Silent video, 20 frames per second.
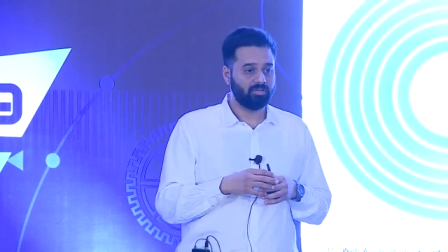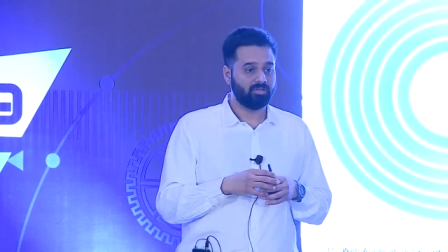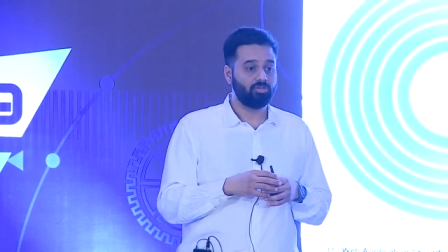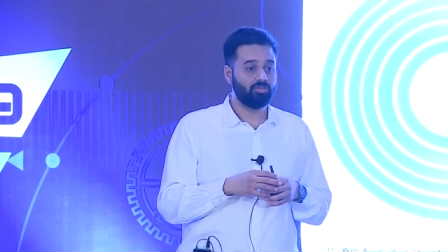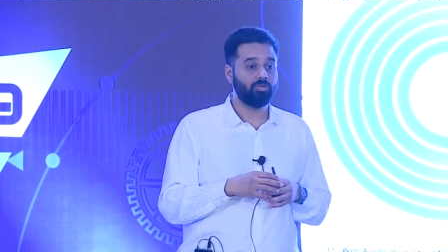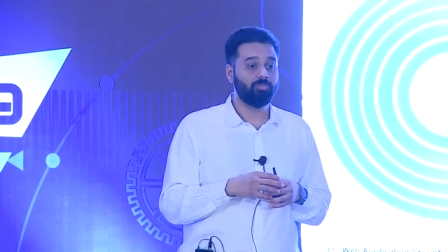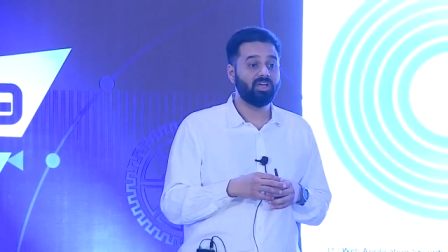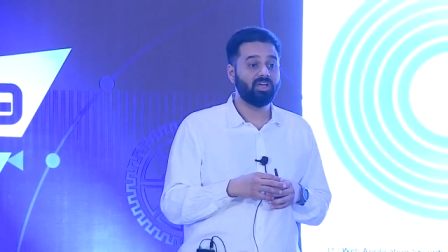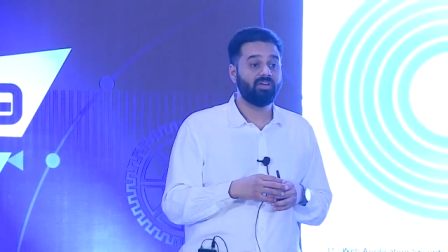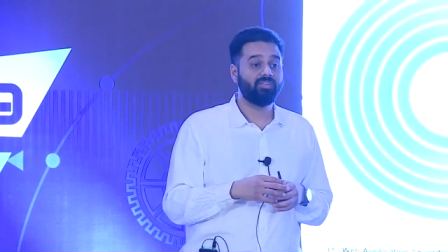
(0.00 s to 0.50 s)

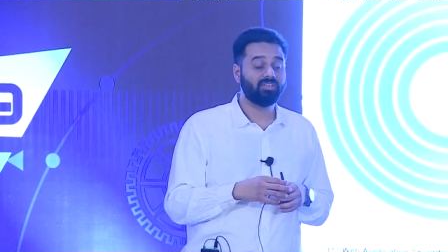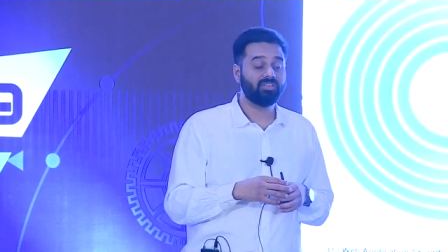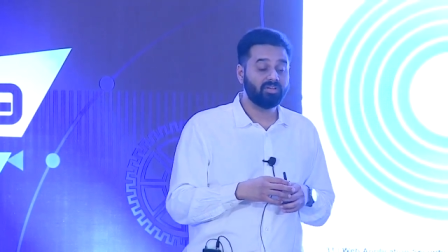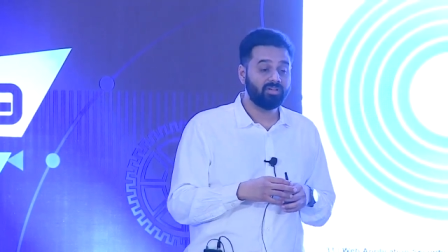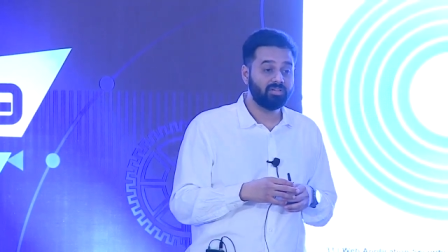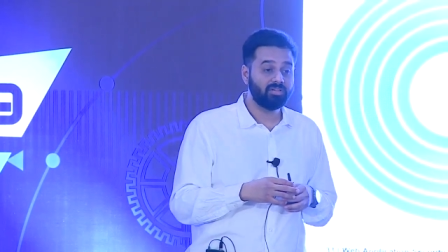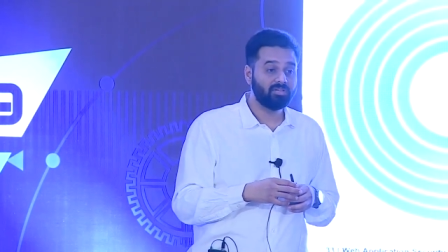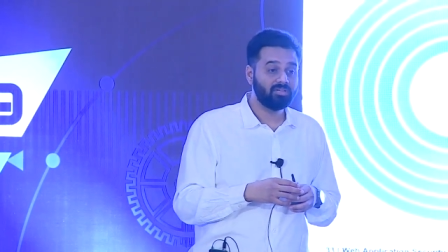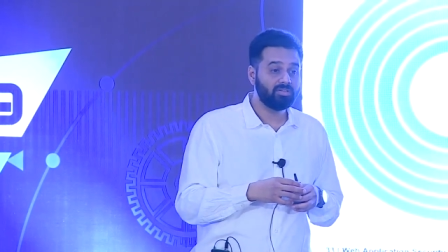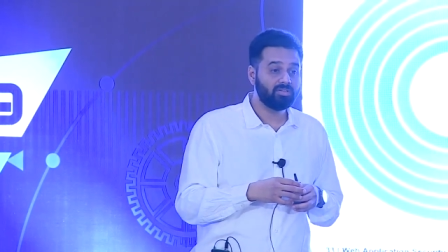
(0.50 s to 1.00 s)
You'll be having the?
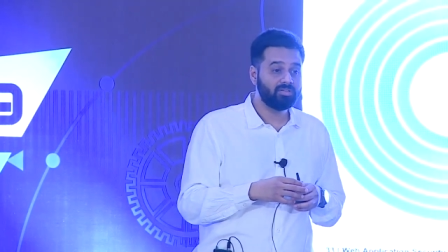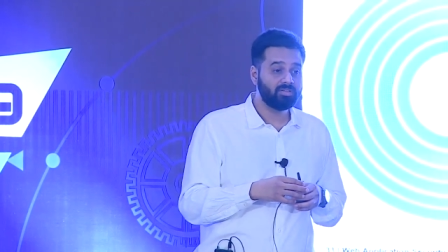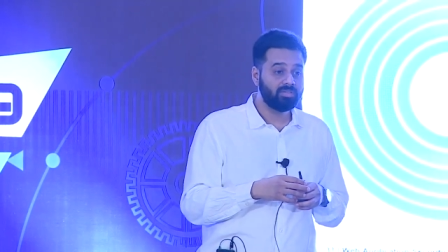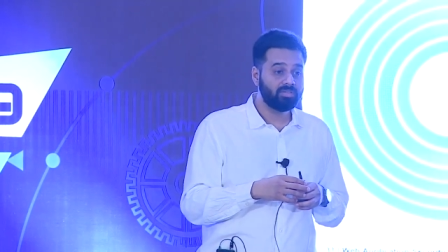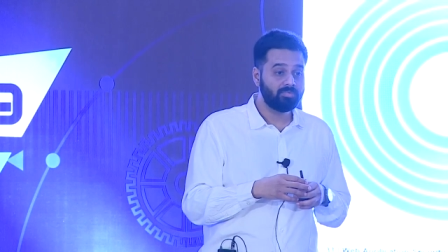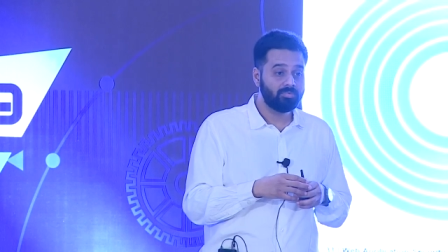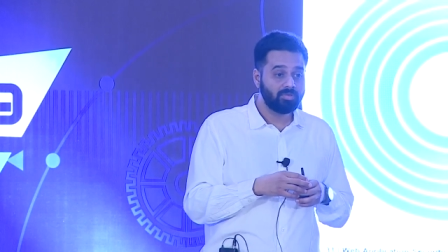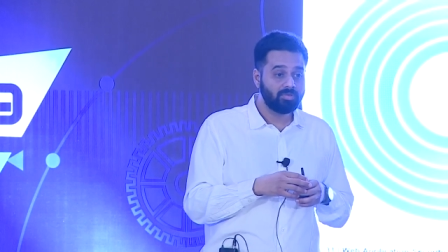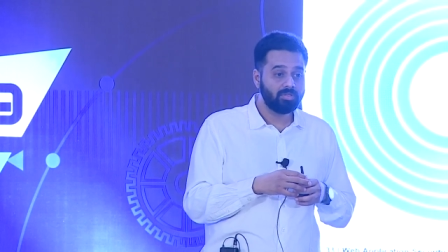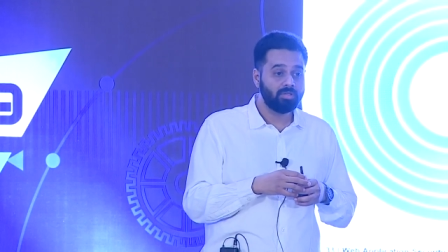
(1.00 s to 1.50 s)

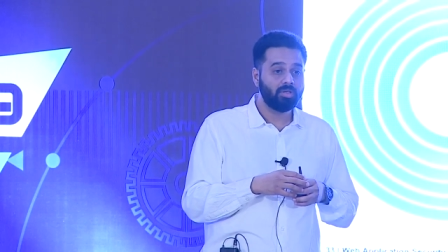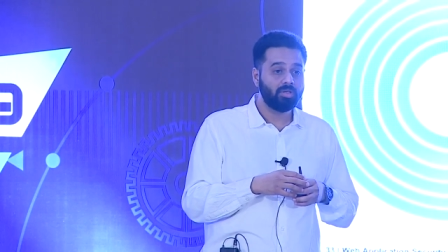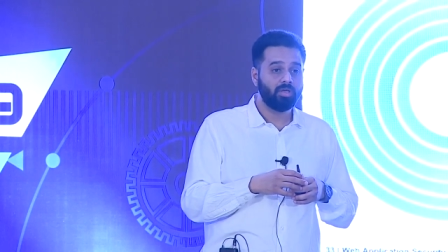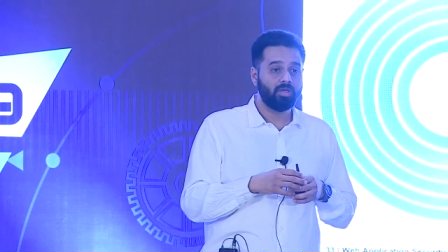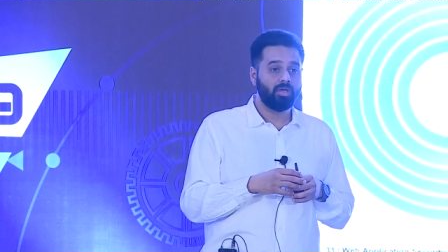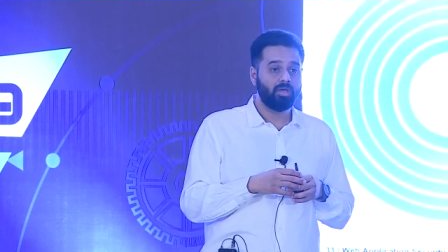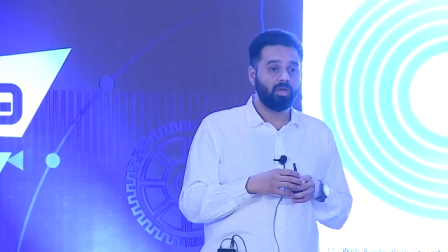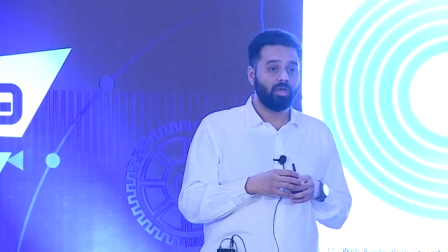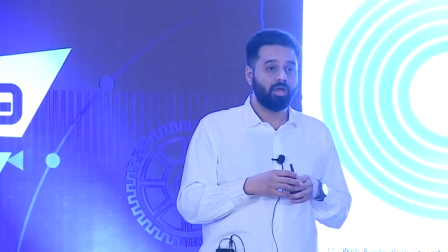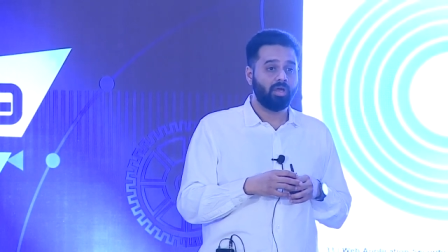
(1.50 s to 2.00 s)

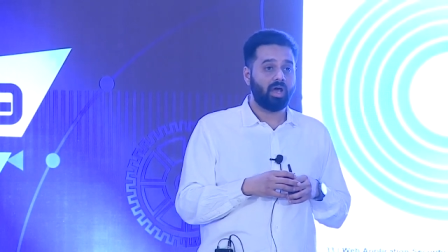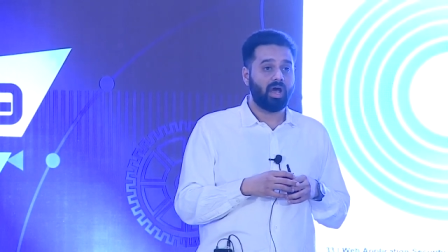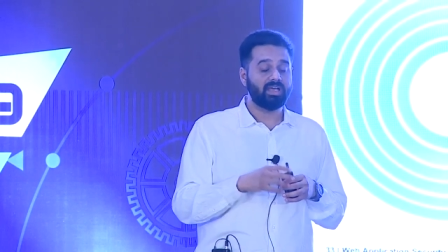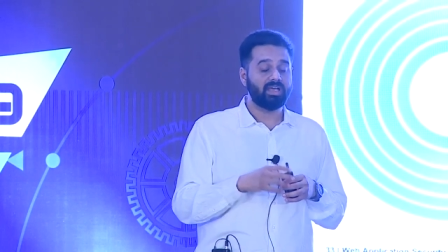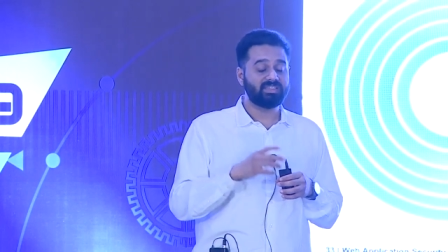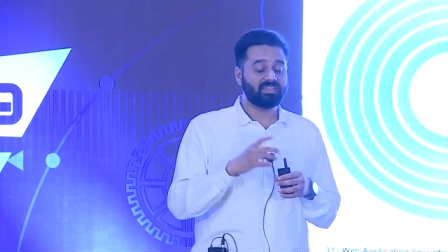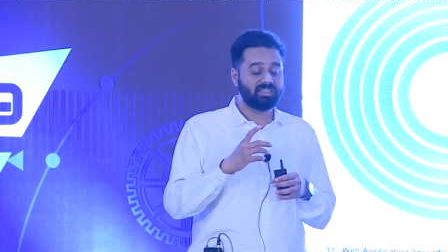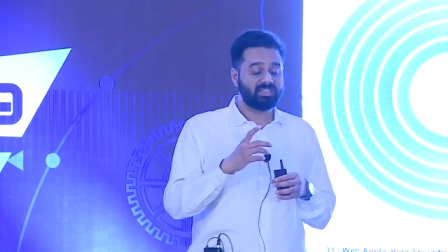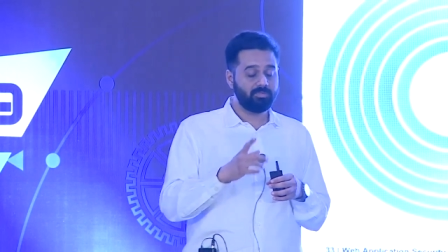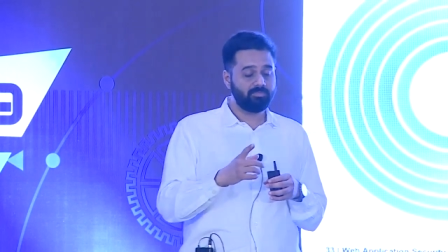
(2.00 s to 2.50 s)
A
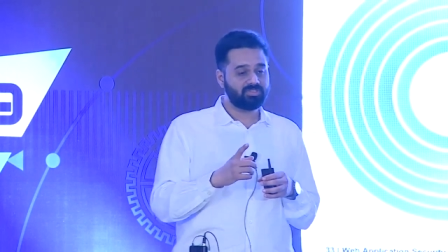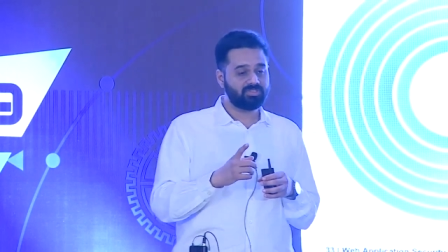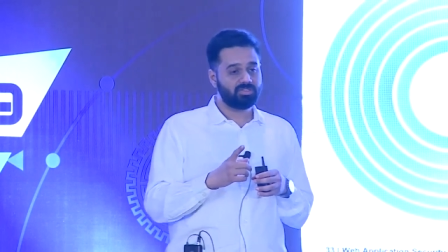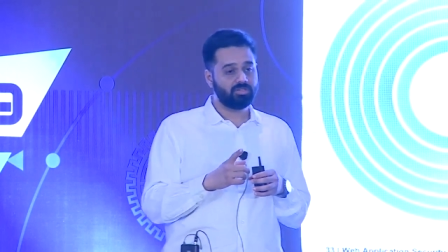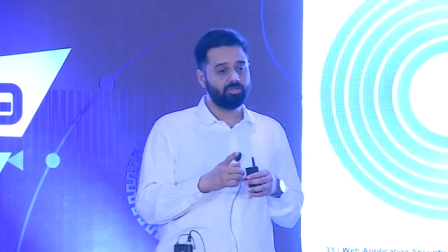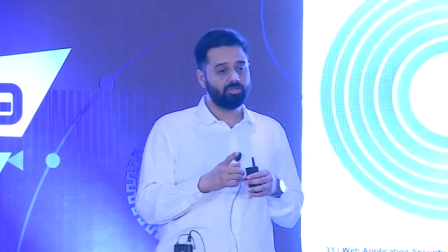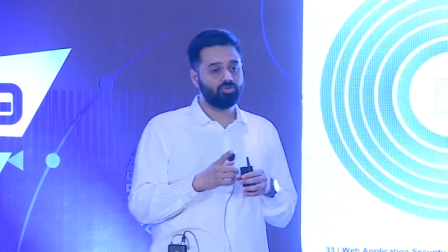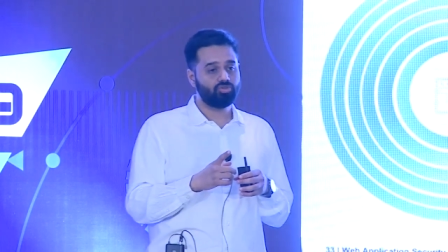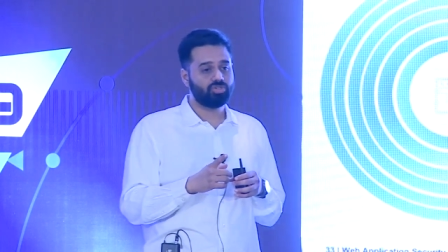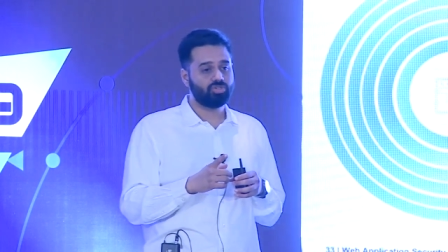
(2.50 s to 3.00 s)
SIM
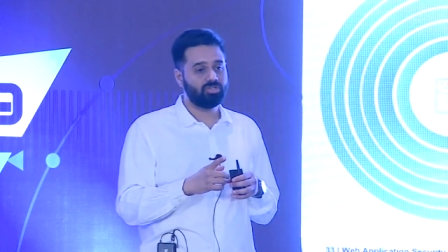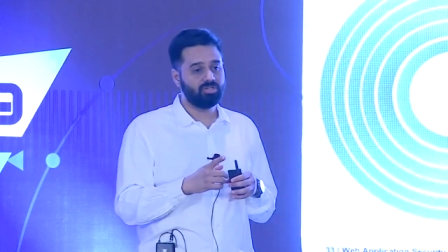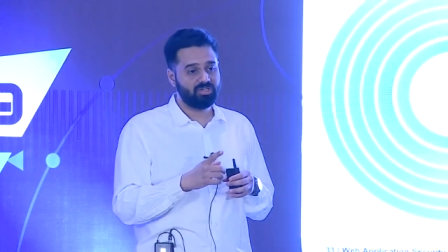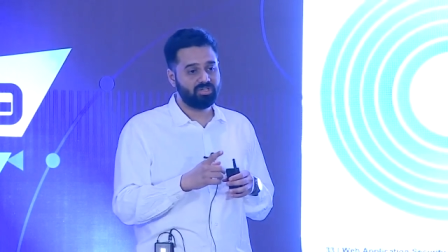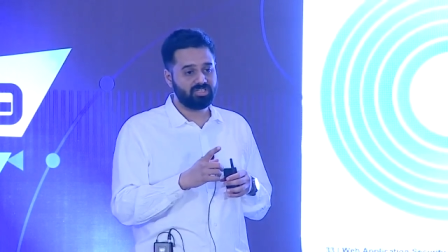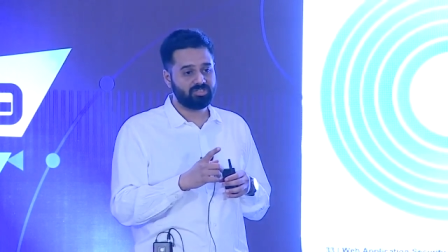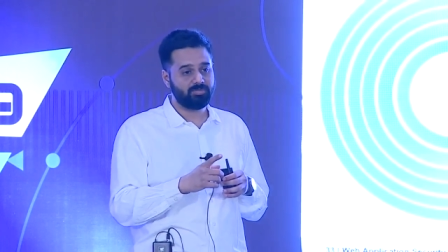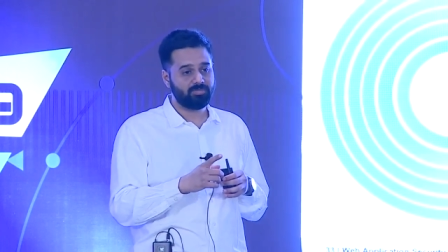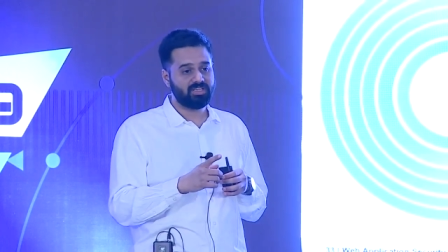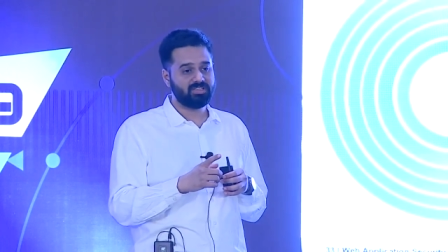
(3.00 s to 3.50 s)
solution
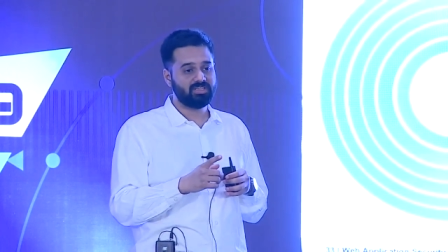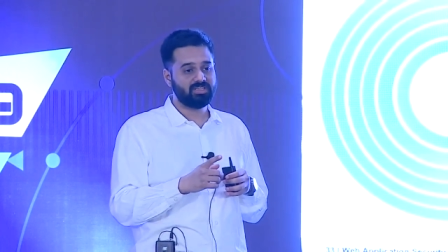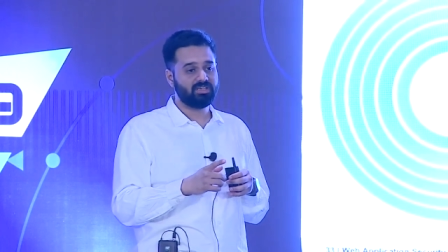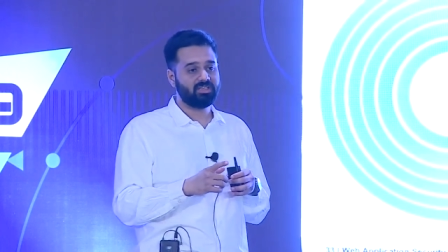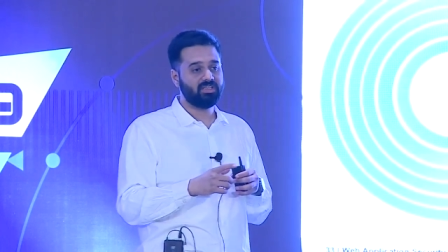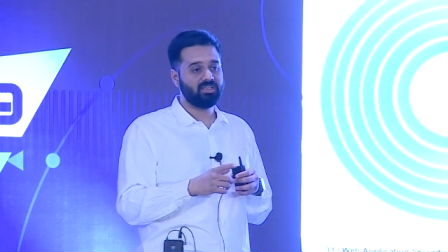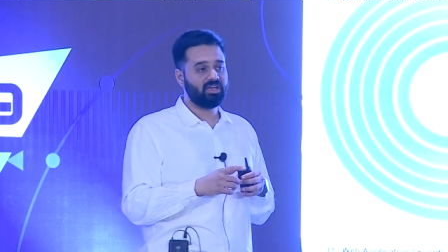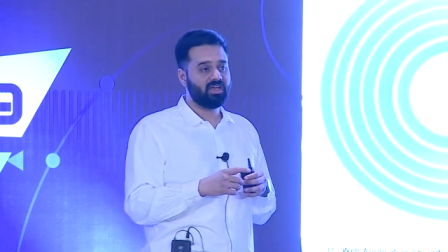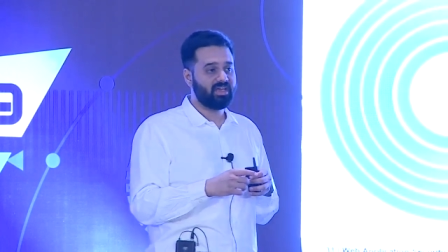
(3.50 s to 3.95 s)
is basically,